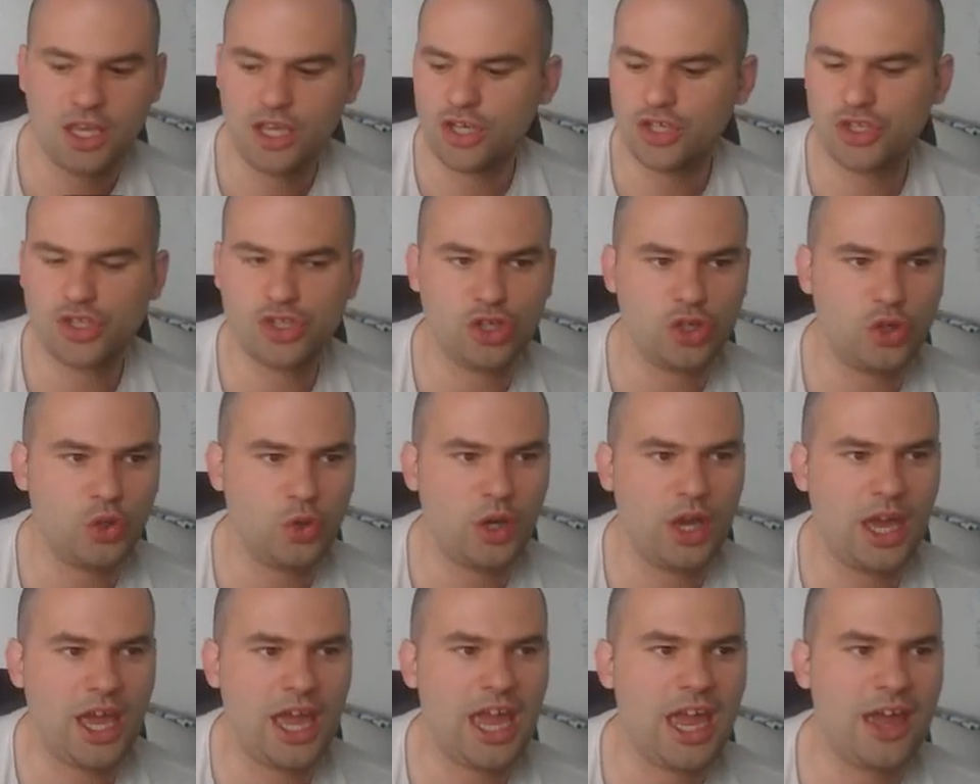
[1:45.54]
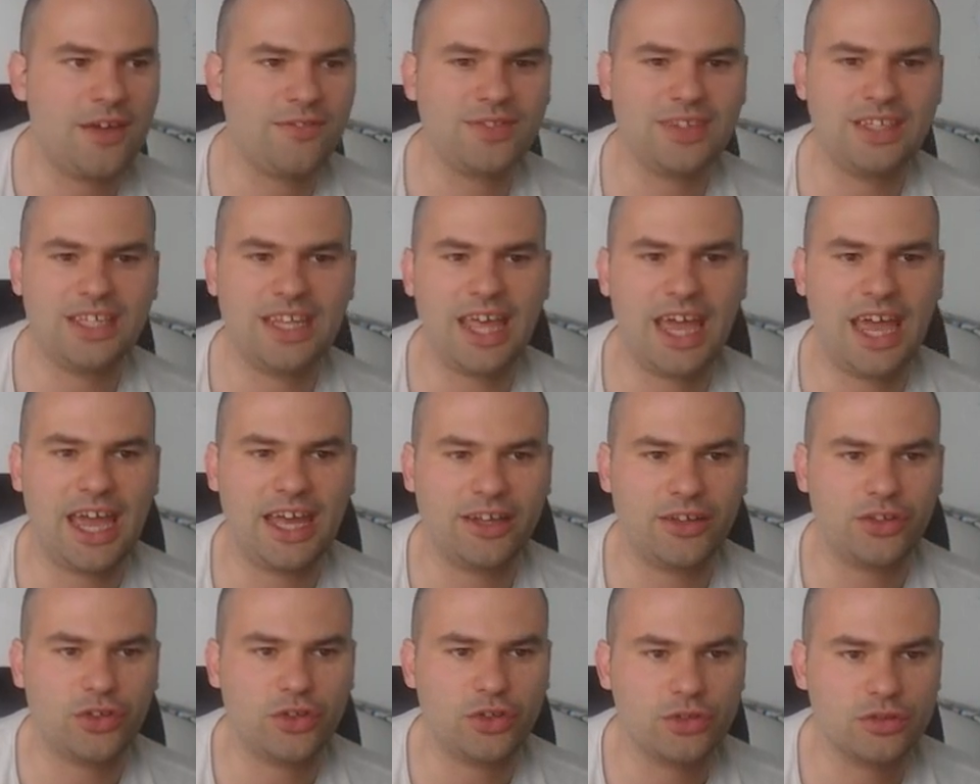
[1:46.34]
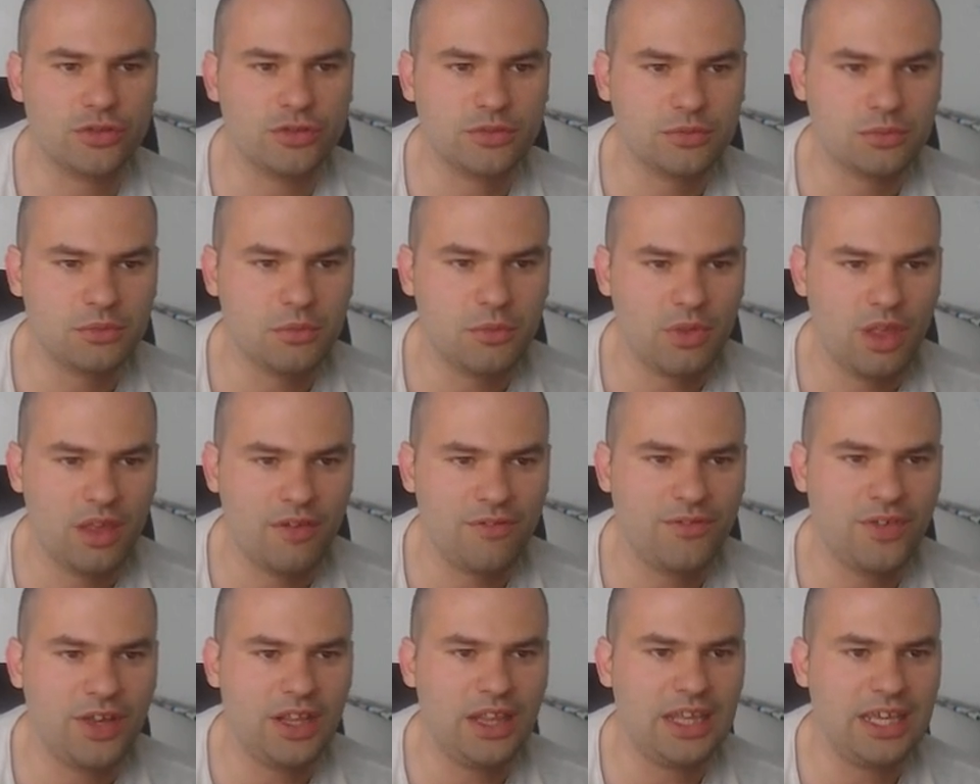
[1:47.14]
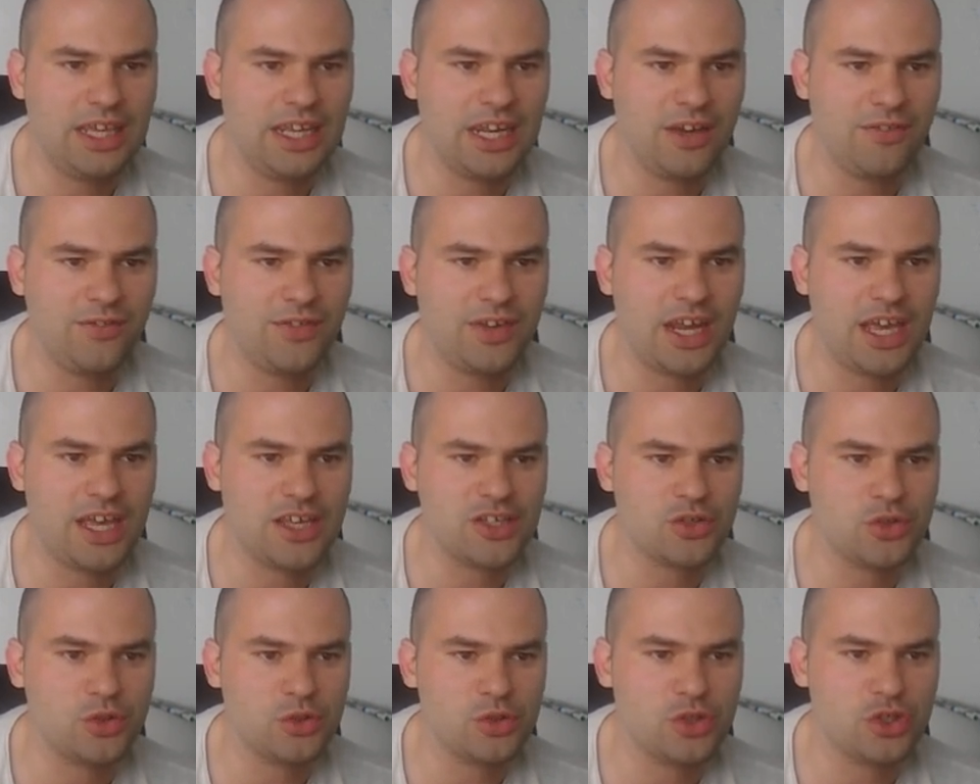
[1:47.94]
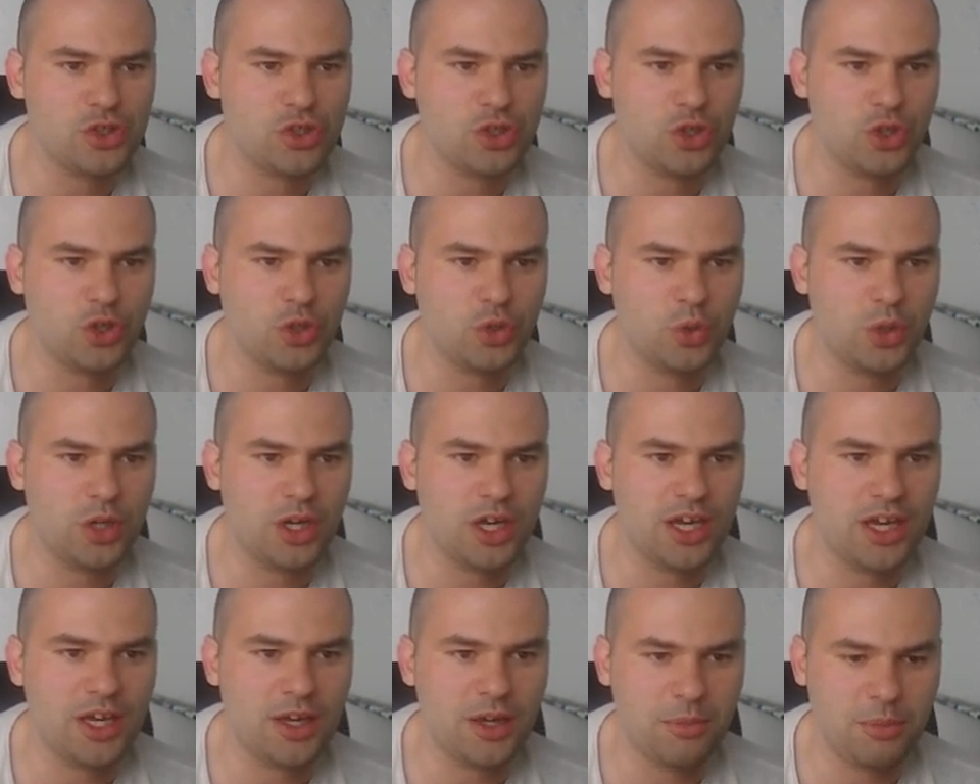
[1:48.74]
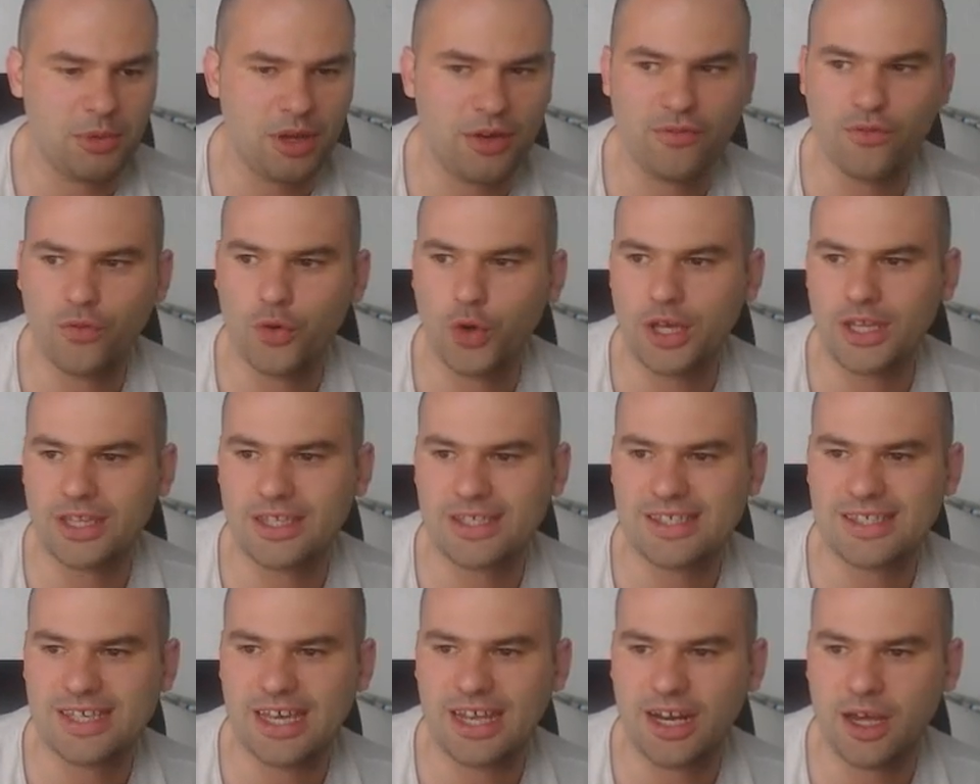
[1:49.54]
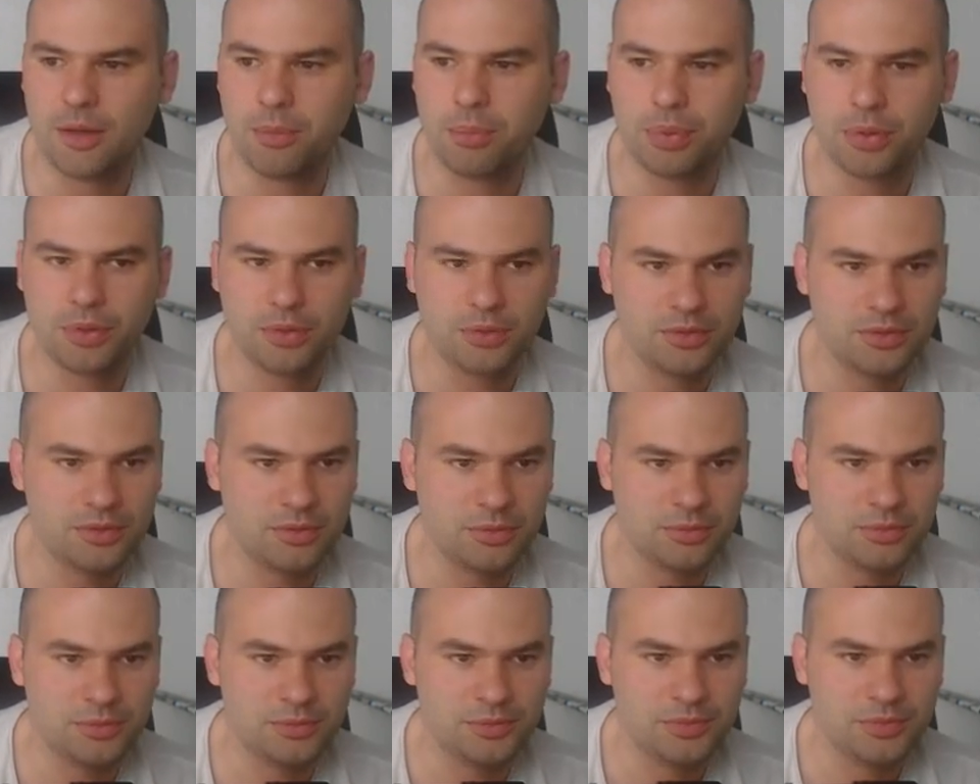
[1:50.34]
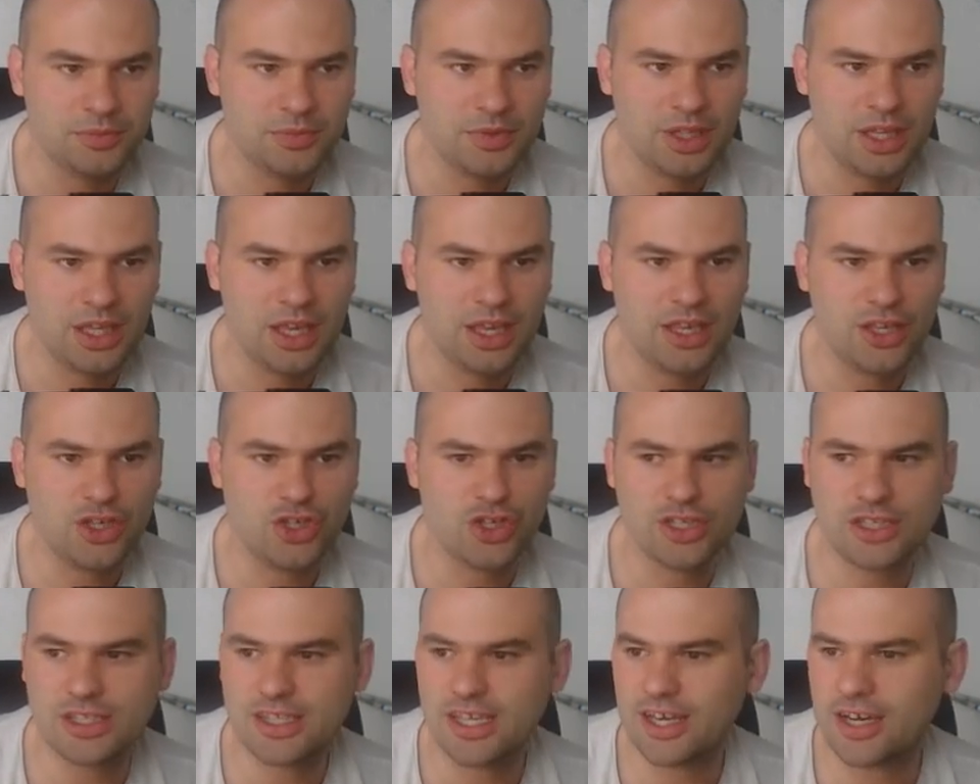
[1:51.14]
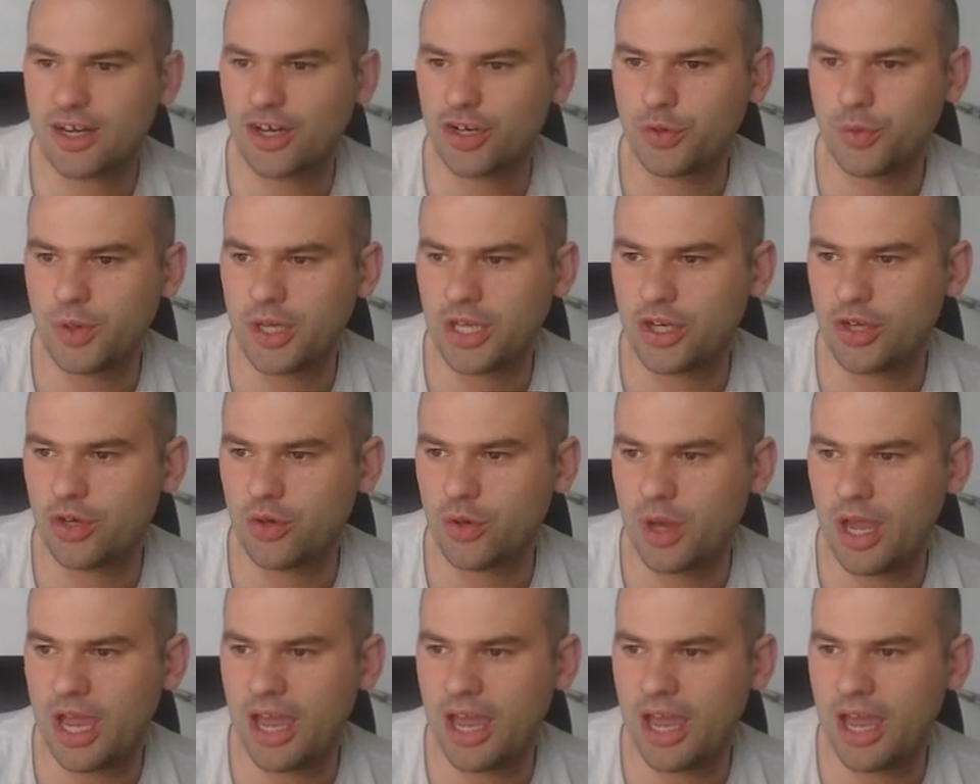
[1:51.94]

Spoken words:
So after that, funnily enough, it has also a void setup, just like Arduino.